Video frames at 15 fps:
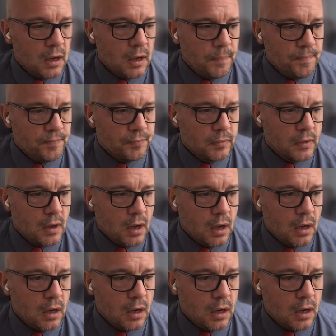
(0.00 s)
Um,
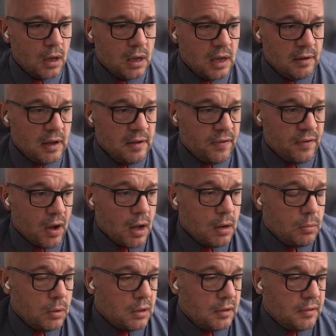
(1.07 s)
uh, if
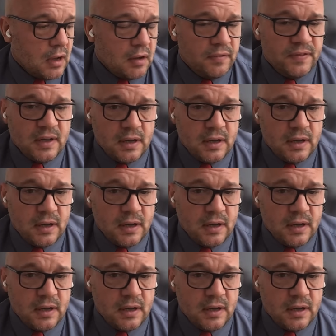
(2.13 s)
I were a,